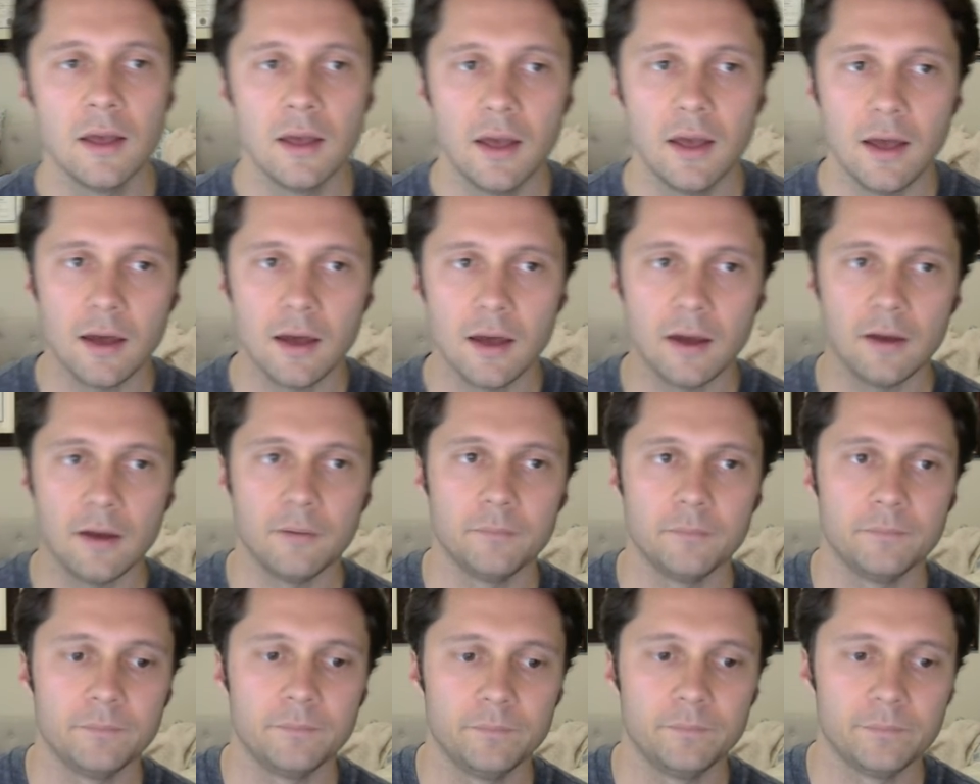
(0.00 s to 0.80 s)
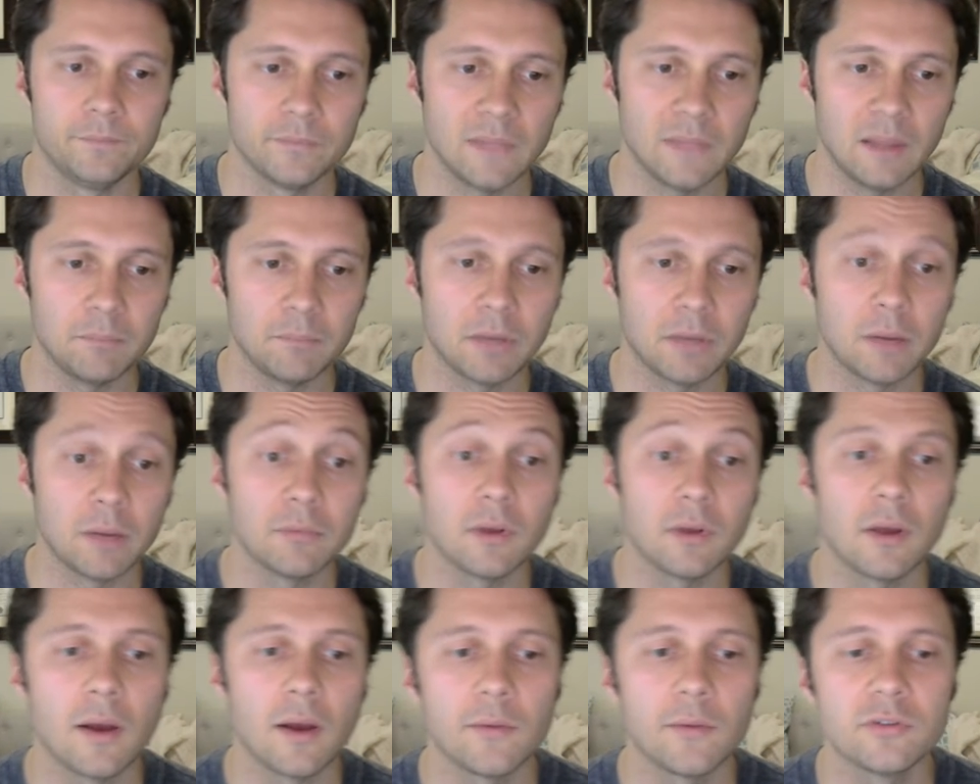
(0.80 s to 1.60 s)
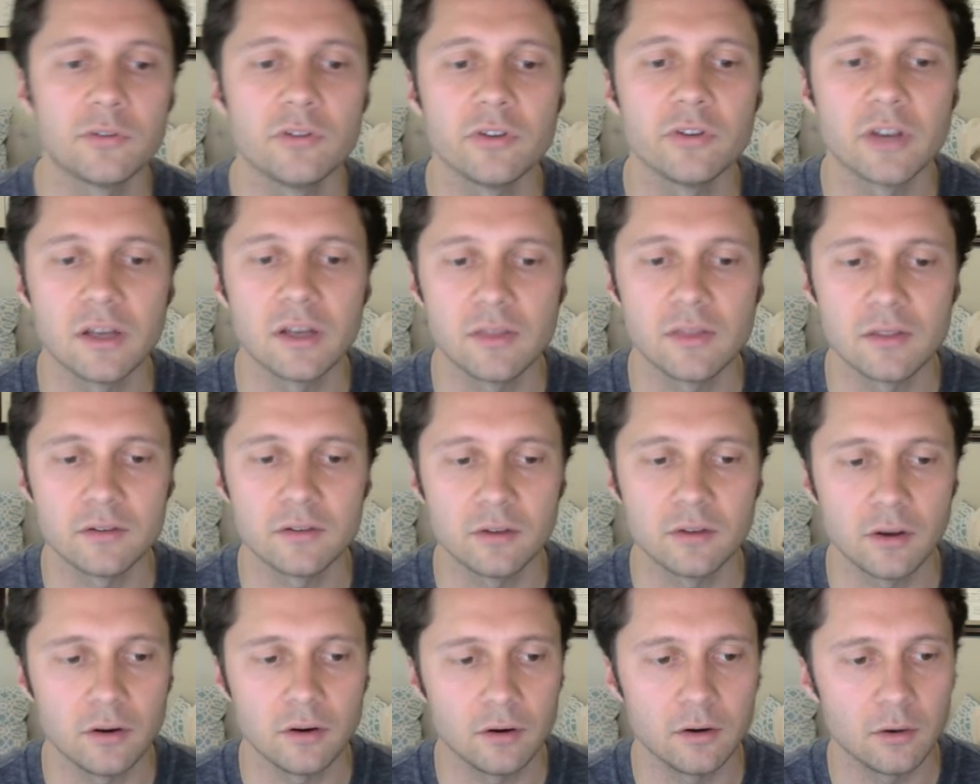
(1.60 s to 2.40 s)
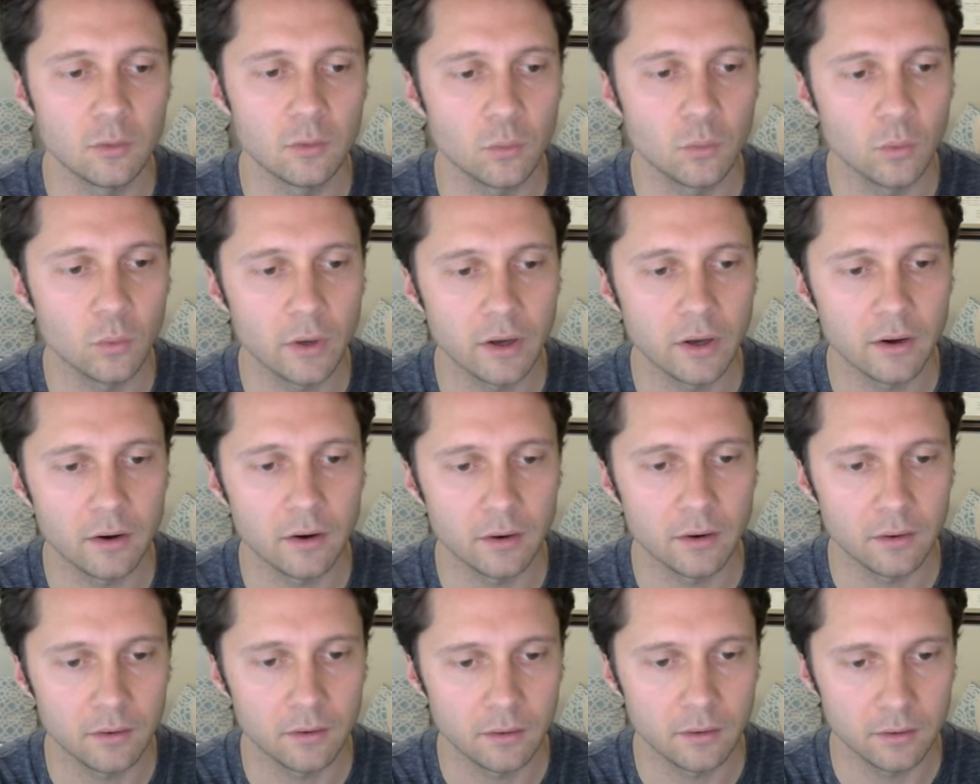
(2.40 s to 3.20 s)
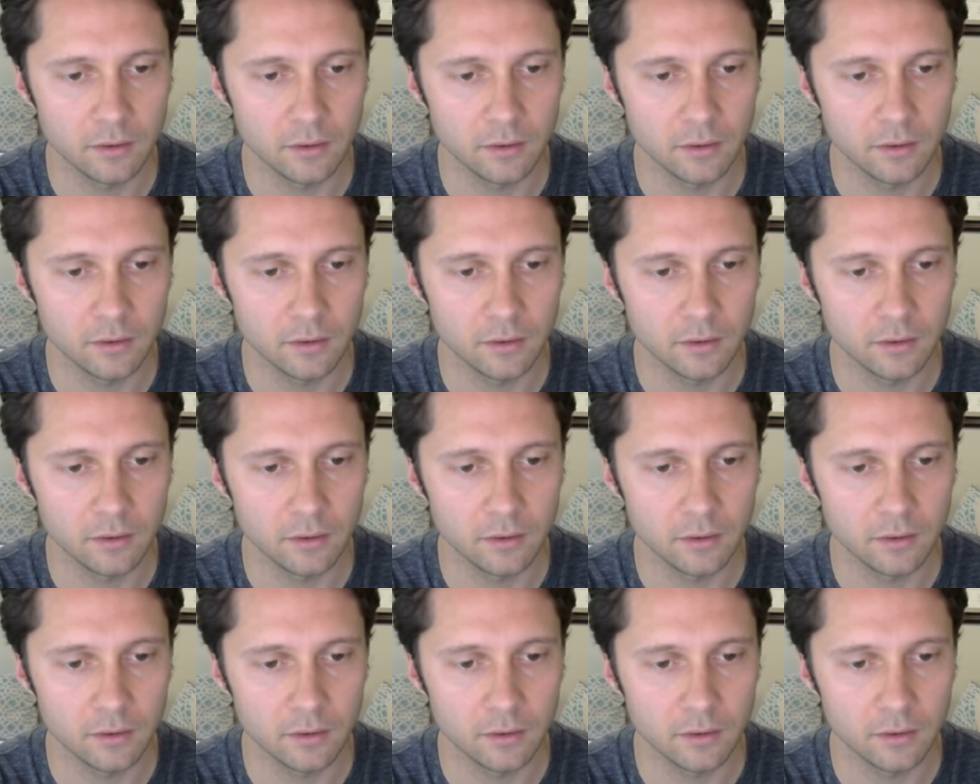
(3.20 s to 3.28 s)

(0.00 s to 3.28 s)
But I was still getting this error where